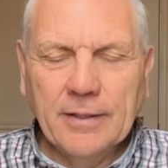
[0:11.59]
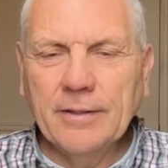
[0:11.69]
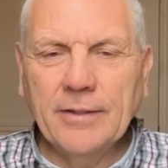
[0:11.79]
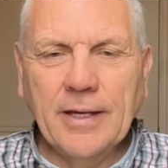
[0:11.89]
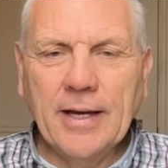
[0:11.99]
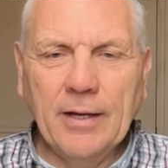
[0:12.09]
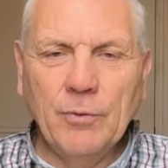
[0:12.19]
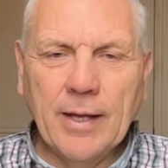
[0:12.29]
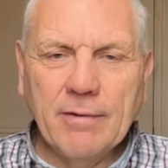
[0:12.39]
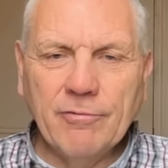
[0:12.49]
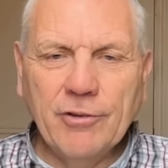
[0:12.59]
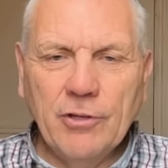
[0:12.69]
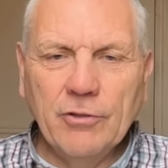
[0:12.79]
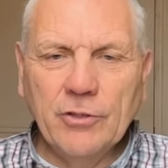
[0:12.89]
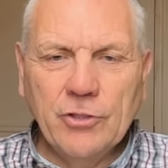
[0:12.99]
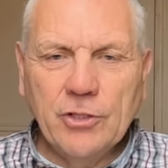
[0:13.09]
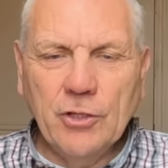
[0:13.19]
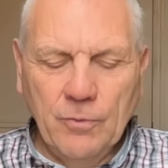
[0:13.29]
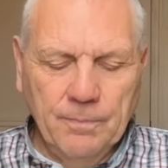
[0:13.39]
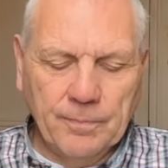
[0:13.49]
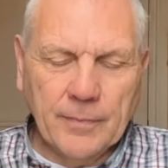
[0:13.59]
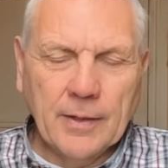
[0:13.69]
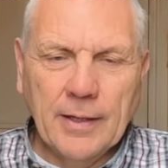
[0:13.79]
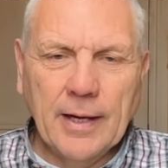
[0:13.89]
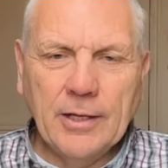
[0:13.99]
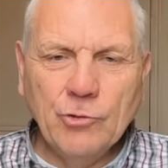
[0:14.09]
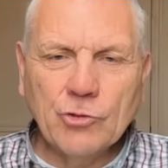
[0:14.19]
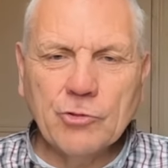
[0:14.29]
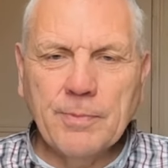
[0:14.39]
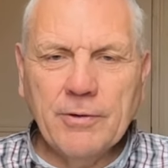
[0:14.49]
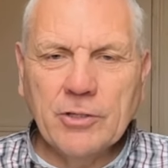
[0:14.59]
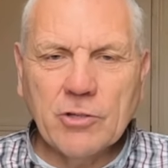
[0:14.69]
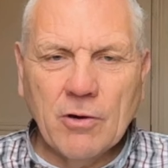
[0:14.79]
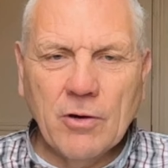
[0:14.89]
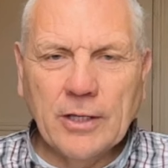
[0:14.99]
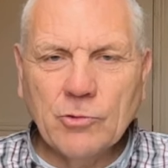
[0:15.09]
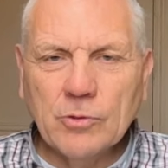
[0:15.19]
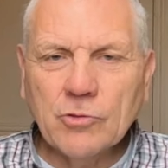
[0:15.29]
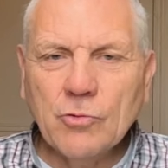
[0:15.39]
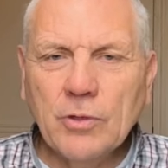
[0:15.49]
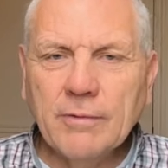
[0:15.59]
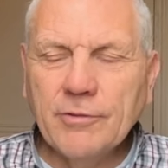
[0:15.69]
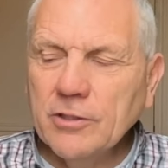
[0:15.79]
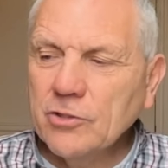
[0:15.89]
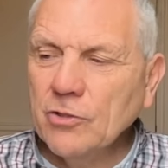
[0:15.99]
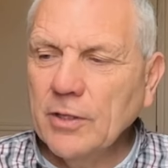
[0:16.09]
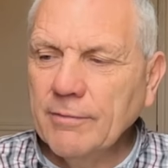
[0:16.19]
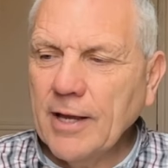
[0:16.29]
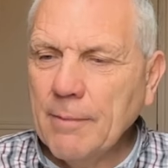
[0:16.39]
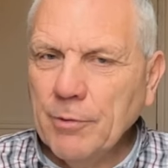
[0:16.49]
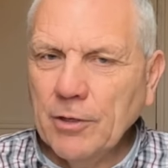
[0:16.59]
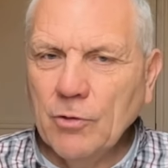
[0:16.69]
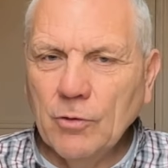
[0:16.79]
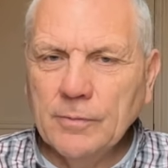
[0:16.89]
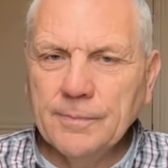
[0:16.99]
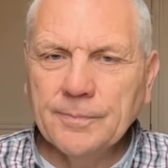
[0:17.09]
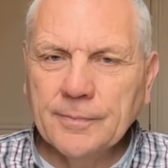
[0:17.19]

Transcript: Okay, without further ado, Angel Spirits Guides, what's going on for the sign of Capricorn?